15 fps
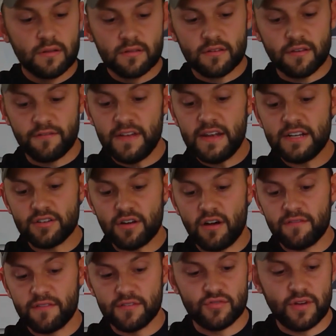To finish off
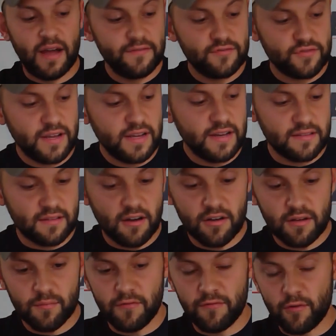the drivetrain and
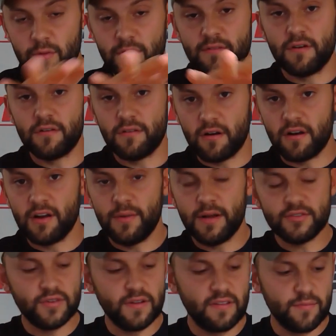talk before we start talking about
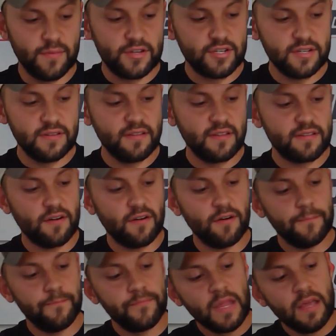transmission in this
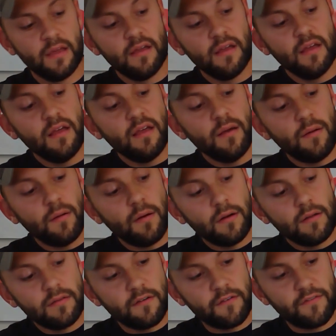car,
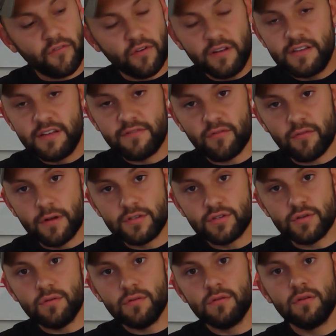the front
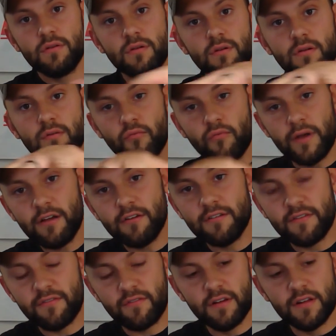differential, rear
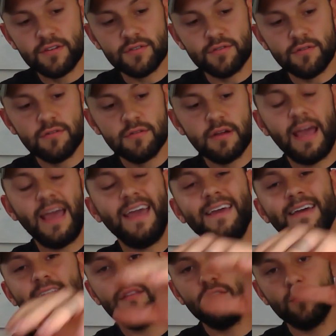differential,
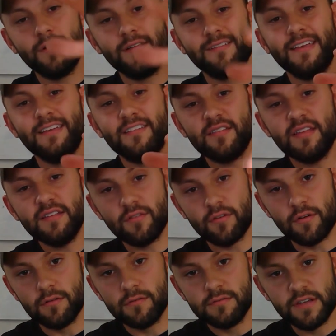and there is a
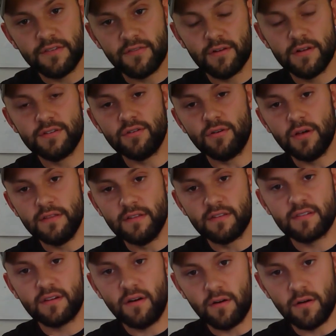center differential in this
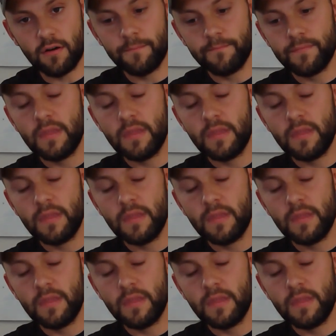car.